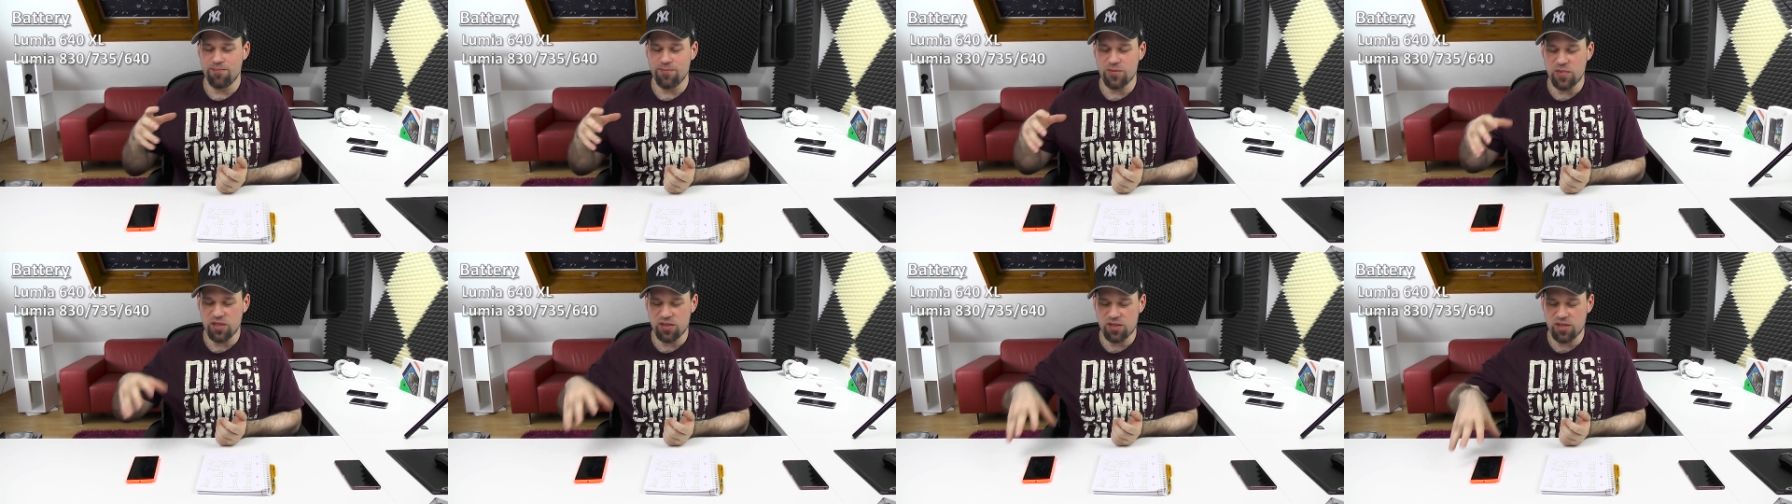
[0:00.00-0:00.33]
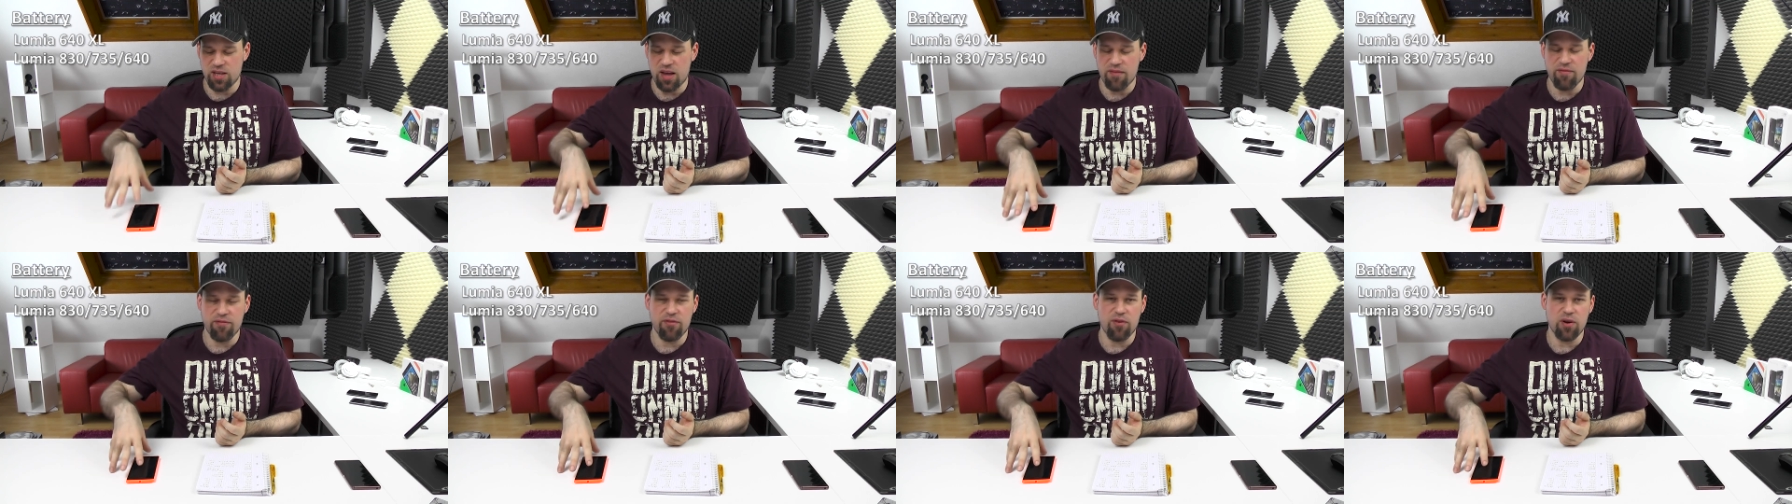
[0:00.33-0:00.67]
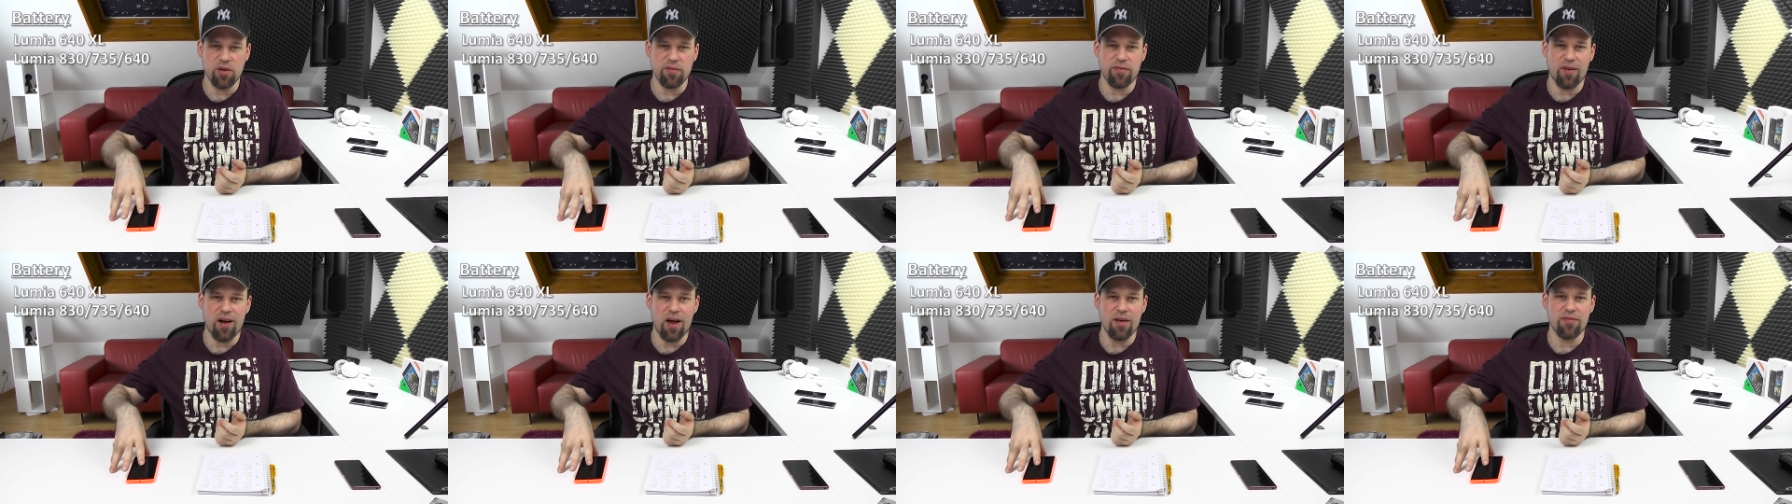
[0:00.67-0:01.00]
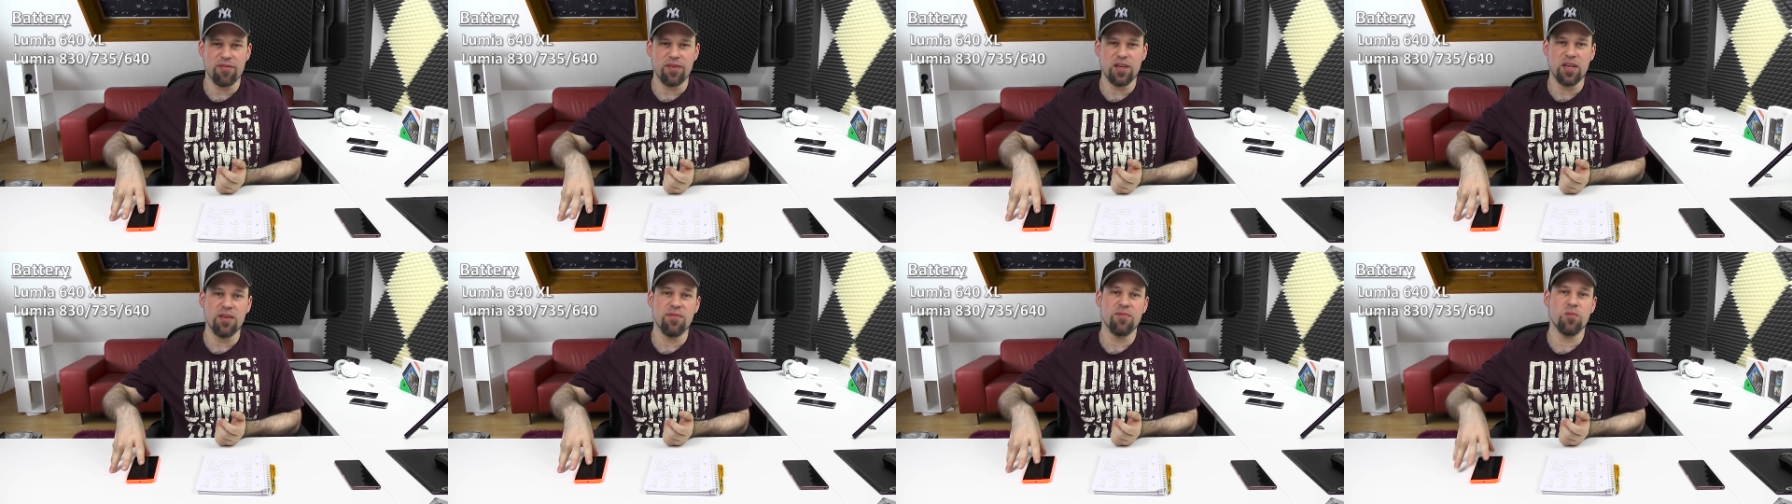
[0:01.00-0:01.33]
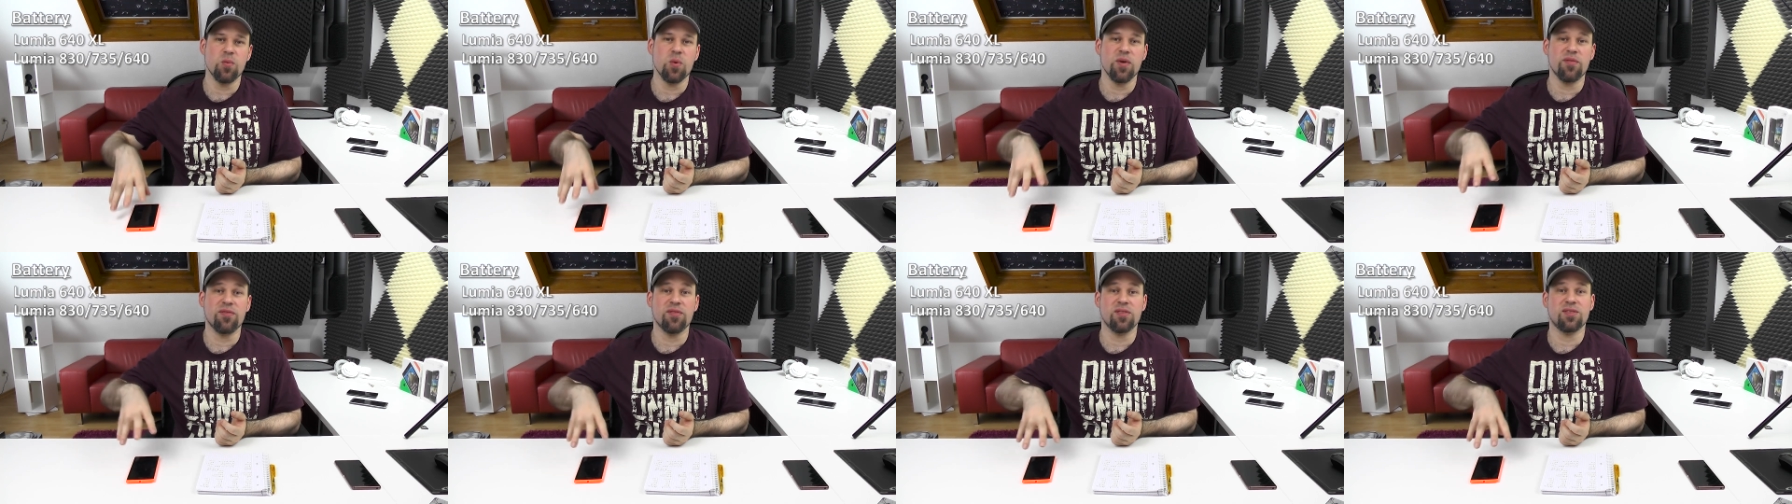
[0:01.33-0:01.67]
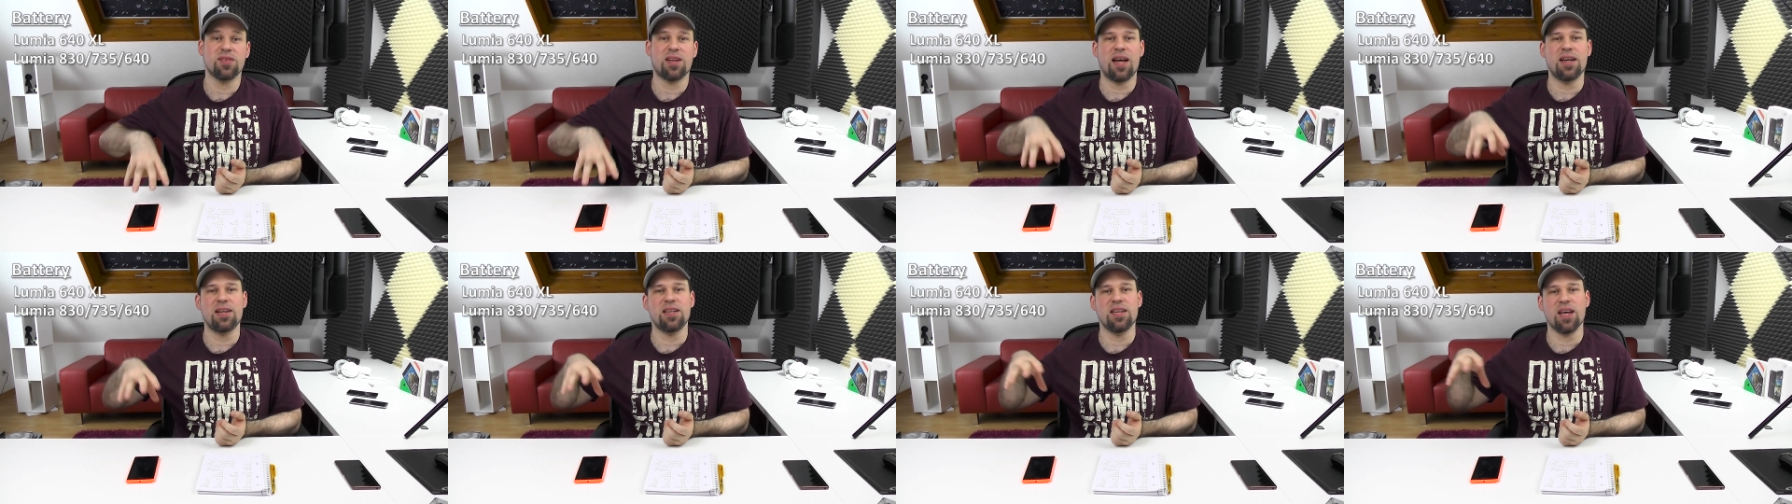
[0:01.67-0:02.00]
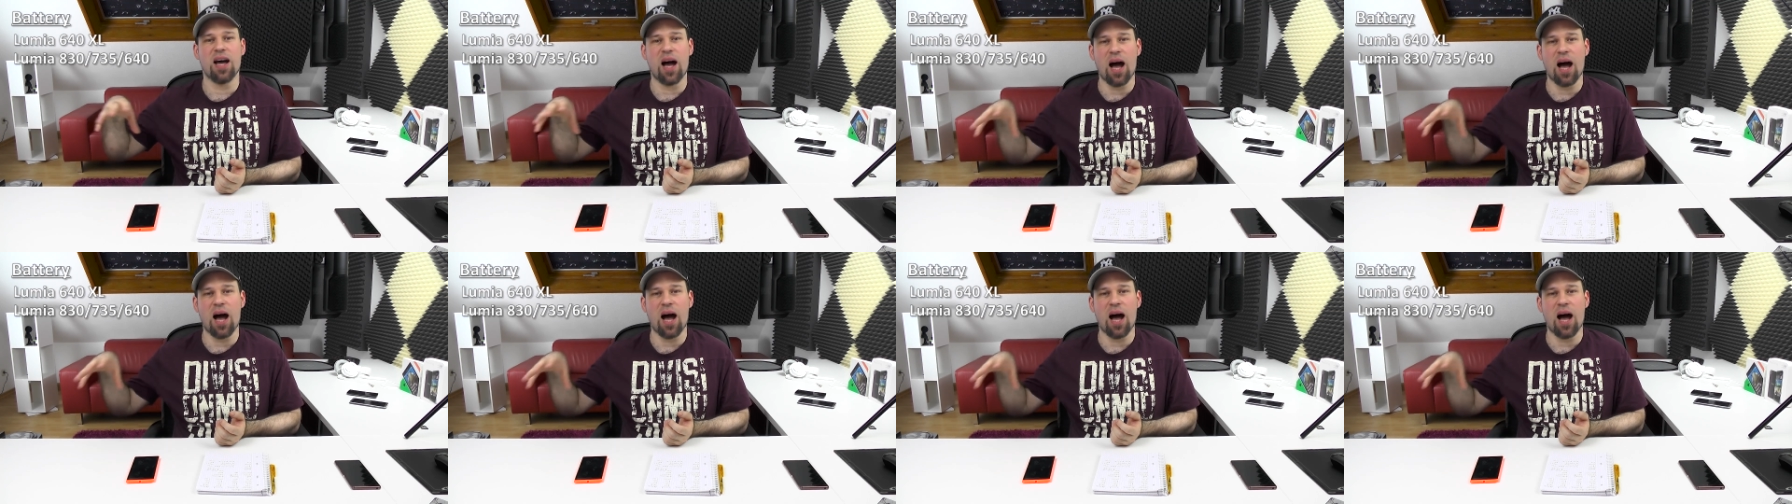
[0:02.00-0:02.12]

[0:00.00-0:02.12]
the 735, even with a slightly